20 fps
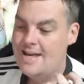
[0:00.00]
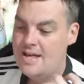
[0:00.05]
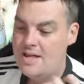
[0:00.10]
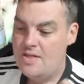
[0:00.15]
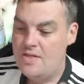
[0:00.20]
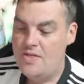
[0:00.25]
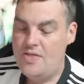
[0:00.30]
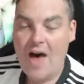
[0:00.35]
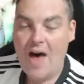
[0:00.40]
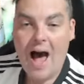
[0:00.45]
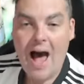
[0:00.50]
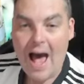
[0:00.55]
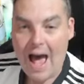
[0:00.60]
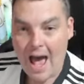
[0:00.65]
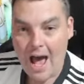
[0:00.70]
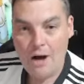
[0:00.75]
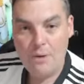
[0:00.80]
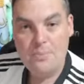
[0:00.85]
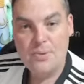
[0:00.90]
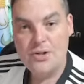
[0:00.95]
that
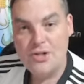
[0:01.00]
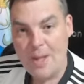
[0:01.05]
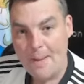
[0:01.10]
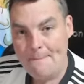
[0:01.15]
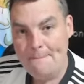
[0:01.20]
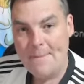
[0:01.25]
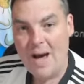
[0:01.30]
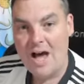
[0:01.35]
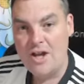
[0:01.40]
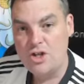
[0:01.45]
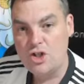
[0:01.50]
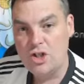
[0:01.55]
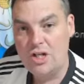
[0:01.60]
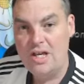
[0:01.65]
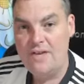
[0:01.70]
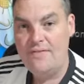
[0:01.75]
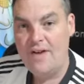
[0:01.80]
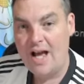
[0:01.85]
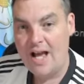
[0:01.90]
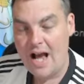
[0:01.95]
helps them match
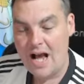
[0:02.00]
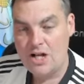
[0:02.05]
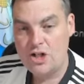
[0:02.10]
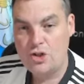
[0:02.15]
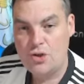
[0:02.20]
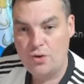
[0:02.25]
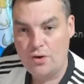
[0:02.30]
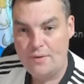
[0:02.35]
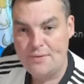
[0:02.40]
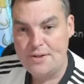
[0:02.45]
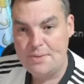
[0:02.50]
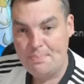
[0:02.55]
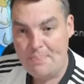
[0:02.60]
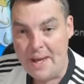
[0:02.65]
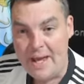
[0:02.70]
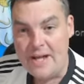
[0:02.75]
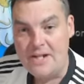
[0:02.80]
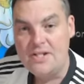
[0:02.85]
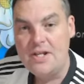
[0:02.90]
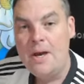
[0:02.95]
Levi Ashcroft's
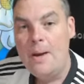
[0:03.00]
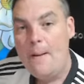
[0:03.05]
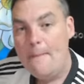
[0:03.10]
bid.